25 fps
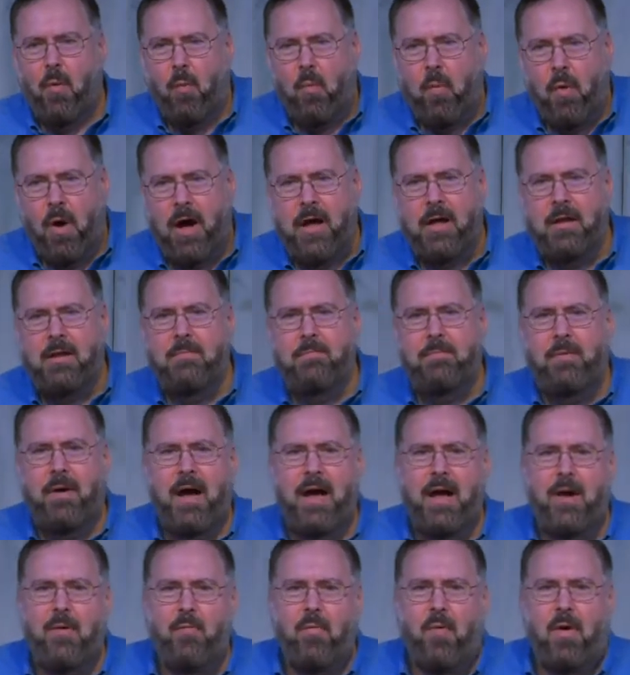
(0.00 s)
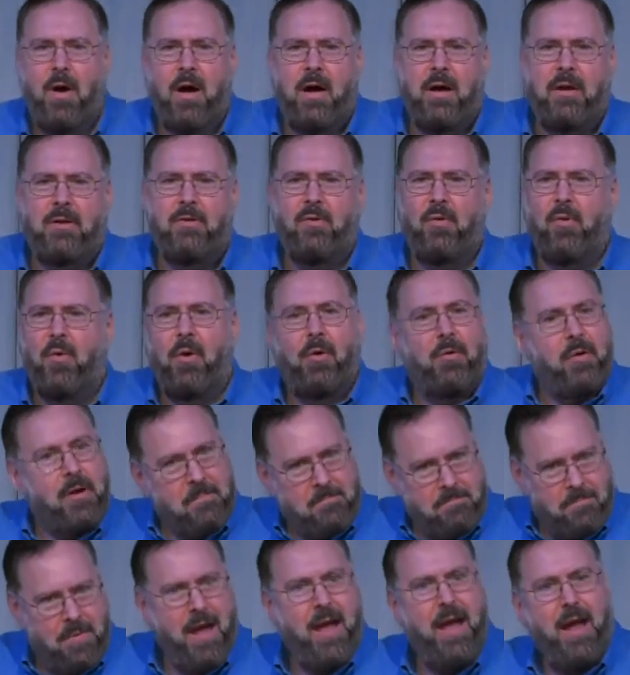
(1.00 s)
one by one or
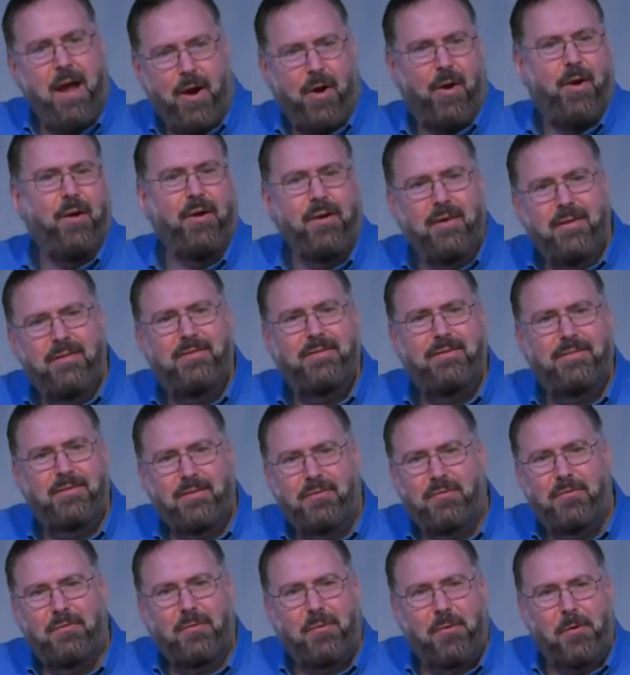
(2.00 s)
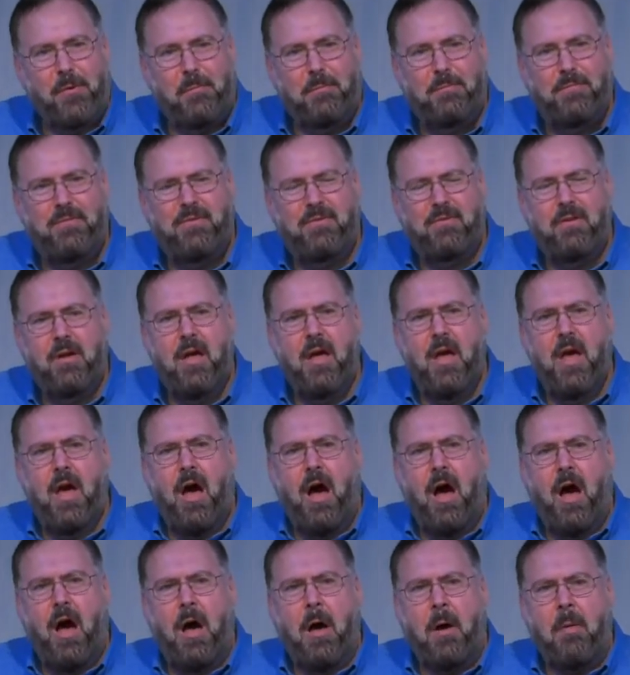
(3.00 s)
in pairs, in groups,
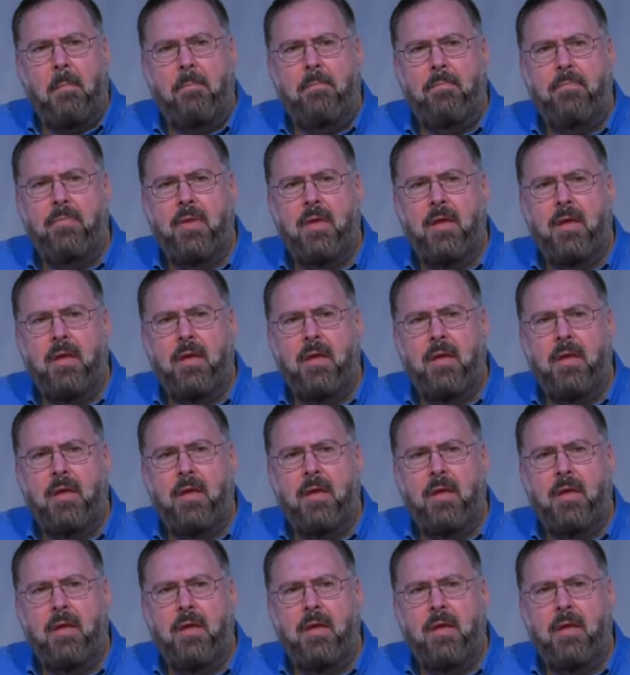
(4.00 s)
the